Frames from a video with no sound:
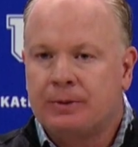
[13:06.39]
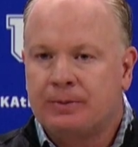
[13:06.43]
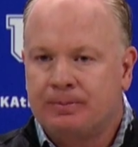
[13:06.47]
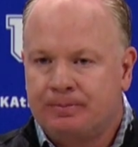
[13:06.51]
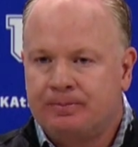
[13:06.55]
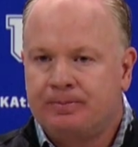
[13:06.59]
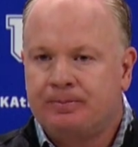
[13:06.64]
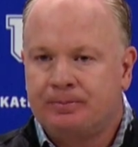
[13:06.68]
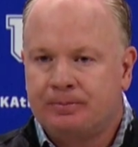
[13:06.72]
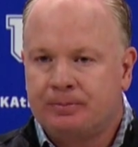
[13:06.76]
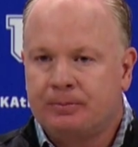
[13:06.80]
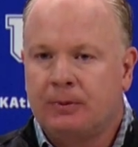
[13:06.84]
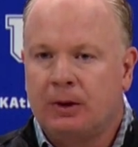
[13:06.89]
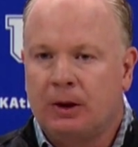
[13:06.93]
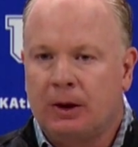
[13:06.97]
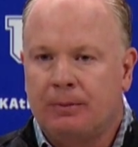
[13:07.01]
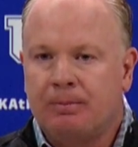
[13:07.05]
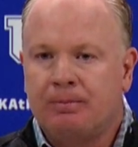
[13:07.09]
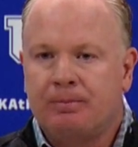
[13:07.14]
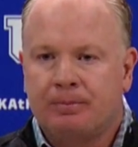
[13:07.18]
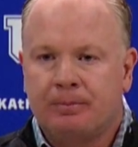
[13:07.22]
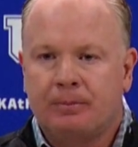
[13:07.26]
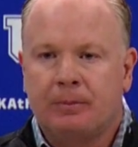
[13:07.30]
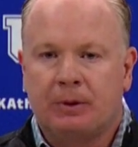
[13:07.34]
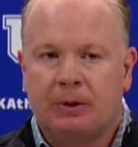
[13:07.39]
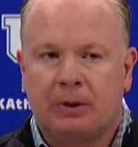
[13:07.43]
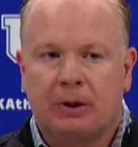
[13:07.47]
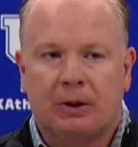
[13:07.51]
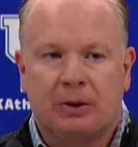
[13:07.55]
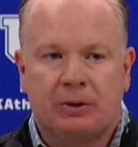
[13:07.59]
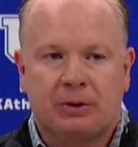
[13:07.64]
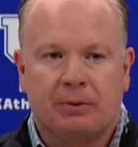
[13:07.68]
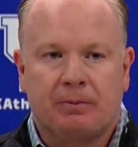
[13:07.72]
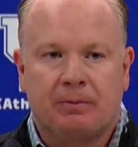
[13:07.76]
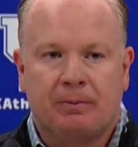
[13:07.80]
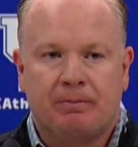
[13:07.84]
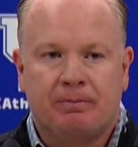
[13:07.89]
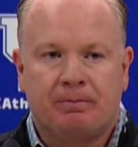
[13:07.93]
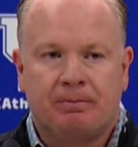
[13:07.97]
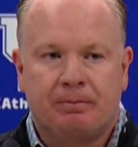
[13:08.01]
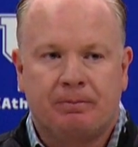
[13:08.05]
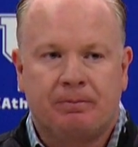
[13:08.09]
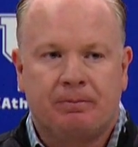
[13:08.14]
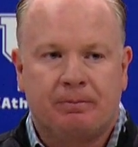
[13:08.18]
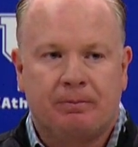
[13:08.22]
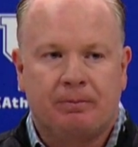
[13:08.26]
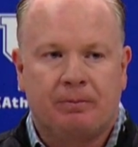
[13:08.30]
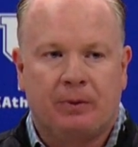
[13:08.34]
Yes. Yeah. I think it's a
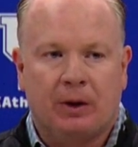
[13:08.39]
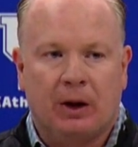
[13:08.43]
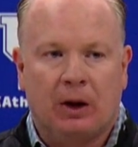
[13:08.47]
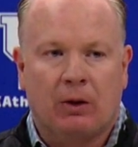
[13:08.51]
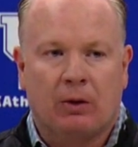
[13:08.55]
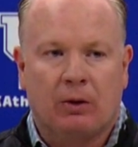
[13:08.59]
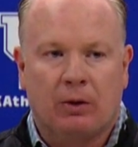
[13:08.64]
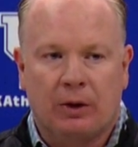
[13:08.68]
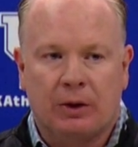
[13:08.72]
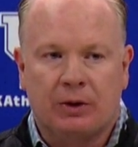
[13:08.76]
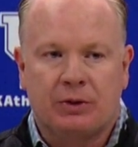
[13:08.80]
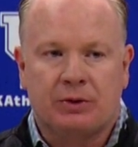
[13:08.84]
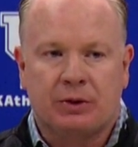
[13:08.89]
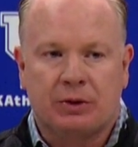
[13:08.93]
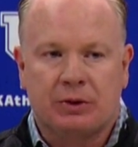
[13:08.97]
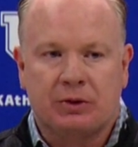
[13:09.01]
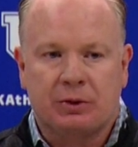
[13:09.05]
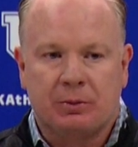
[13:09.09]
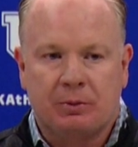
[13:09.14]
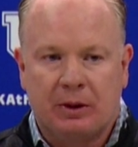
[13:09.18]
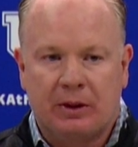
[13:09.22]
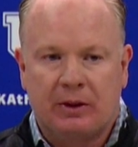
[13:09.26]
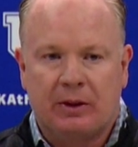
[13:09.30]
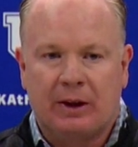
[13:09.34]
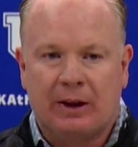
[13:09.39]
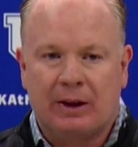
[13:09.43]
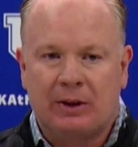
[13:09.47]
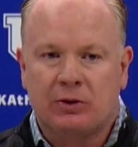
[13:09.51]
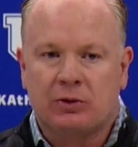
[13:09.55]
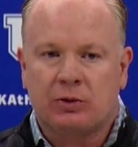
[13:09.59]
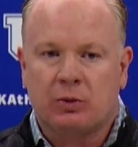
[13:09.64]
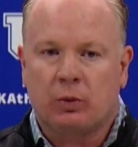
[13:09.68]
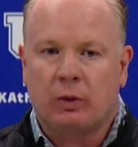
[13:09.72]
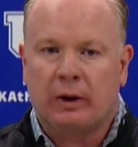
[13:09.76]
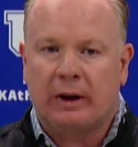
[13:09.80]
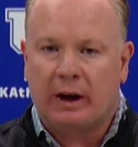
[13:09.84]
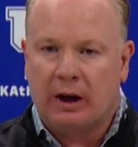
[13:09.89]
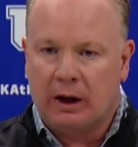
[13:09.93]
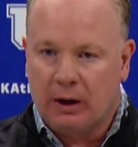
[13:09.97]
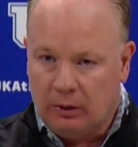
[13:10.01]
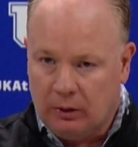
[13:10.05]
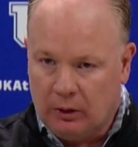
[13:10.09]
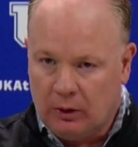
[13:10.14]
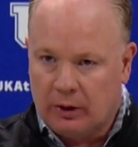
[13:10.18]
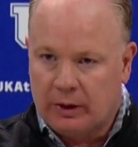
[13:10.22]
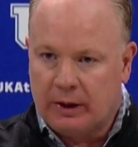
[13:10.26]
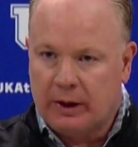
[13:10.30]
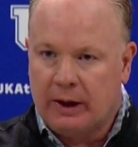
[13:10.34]
fair criticism and things we got
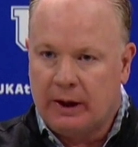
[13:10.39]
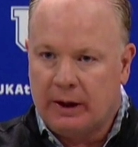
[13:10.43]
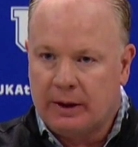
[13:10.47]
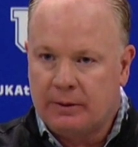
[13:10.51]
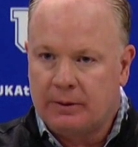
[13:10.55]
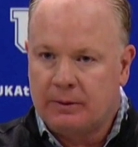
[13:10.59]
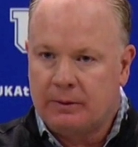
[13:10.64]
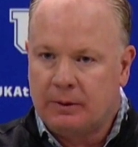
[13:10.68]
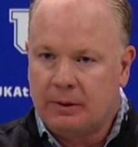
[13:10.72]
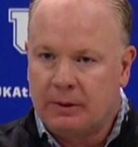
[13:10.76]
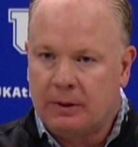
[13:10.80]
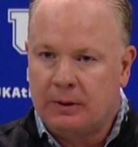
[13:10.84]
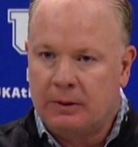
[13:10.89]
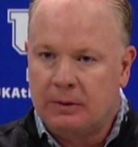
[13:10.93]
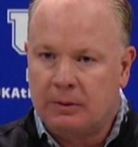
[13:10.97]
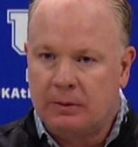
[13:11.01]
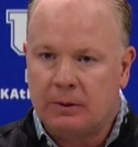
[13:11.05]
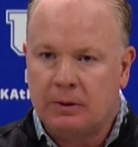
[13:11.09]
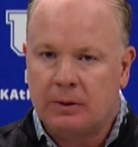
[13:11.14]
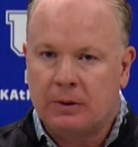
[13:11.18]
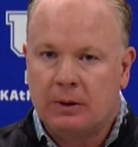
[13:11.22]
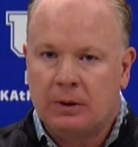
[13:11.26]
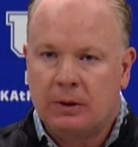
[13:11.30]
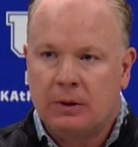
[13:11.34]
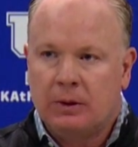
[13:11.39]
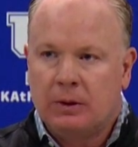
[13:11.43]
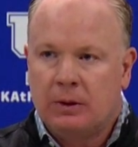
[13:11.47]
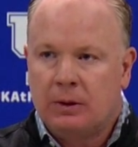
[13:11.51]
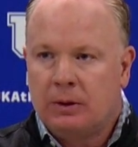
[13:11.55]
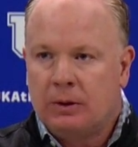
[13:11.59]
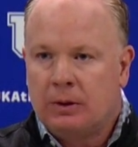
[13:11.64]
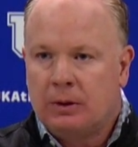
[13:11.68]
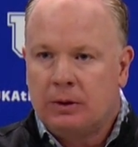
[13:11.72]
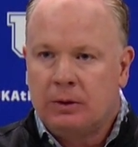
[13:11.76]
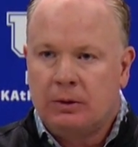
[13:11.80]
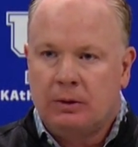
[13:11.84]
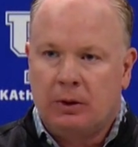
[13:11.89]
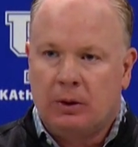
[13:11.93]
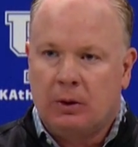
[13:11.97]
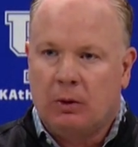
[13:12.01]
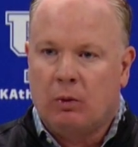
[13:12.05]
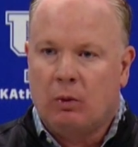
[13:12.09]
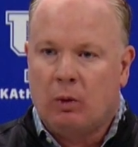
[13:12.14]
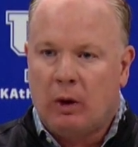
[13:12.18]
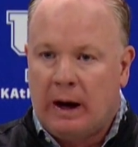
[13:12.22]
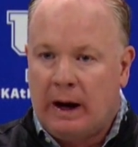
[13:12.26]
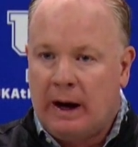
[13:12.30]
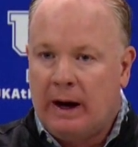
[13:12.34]
to look at, and, you
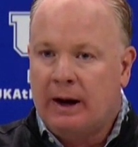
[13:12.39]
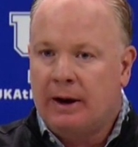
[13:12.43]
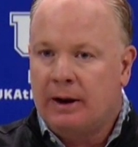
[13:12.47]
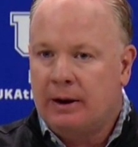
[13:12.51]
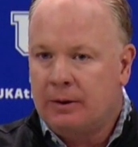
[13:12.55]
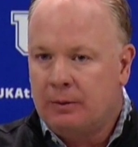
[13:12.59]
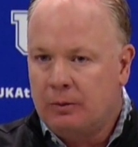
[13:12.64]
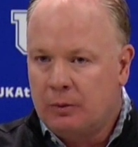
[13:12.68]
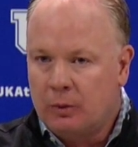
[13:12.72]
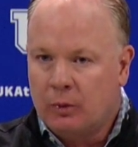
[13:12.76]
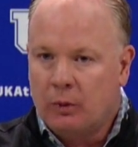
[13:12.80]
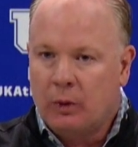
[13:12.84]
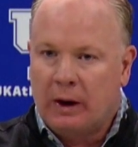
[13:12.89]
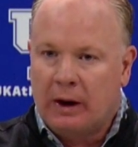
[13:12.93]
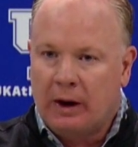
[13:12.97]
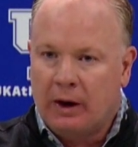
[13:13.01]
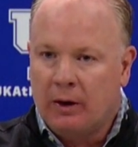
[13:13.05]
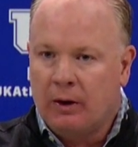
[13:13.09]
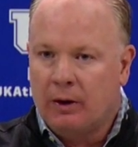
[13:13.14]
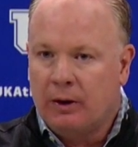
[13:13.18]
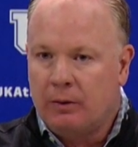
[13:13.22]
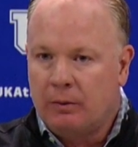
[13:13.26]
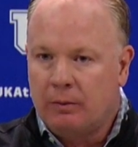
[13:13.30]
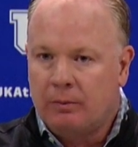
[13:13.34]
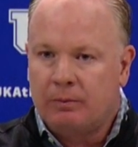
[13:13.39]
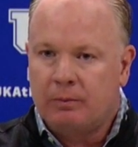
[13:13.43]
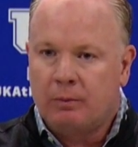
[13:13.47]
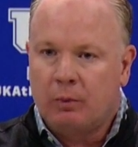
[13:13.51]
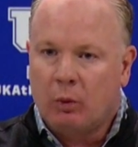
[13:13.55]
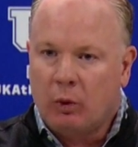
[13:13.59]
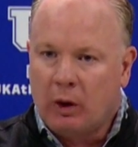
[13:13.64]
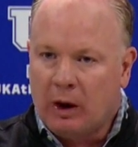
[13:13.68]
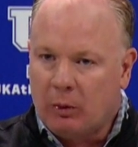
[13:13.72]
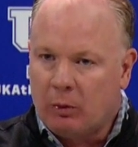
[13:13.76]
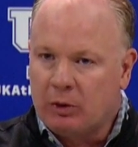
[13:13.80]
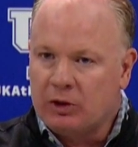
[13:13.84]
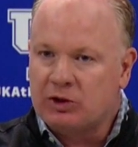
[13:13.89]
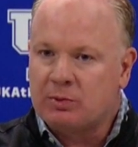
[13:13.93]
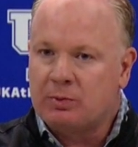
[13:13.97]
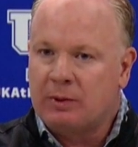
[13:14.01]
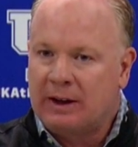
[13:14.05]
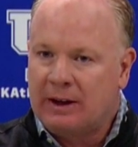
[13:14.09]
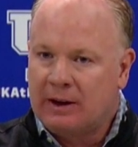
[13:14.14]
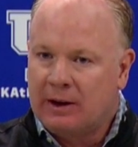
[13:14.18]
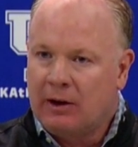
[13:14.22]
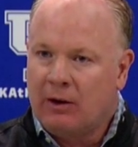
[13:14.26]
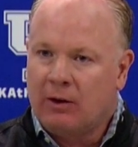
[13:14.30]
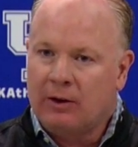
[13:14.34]
know, why and where we're
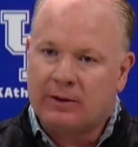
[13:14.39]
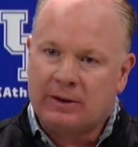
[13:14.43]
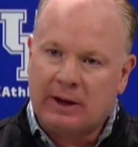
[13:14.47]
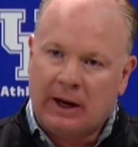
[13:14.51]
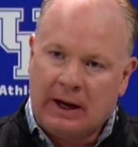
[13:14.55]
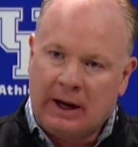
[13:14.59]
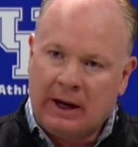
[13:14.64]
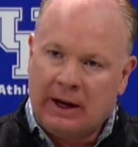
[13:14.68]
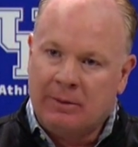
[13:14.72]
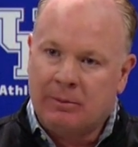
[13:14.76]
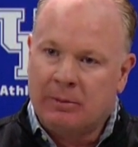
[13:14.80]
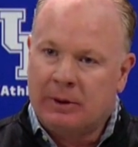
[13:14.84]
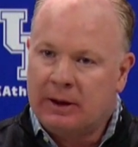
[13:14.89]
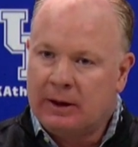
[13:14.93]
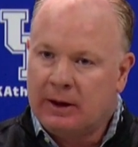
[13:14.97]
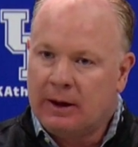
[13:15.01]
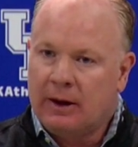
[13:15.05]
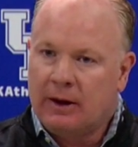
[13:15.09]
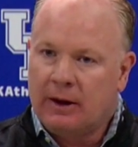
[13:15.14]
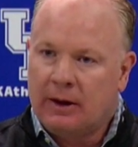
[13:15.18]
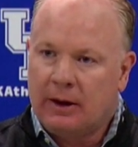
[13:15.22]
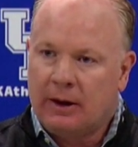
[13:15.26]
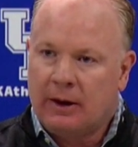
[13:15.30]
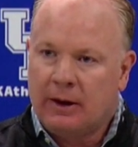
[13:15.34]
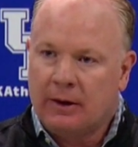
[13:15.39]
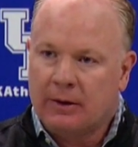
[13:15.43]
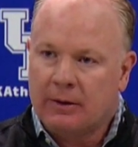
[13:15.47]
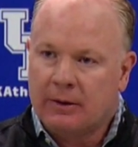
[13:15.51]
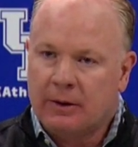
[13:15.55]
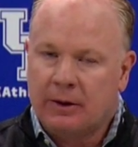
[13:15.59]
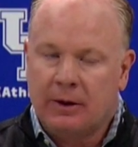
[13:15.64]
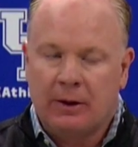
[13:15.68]
spending our time, and how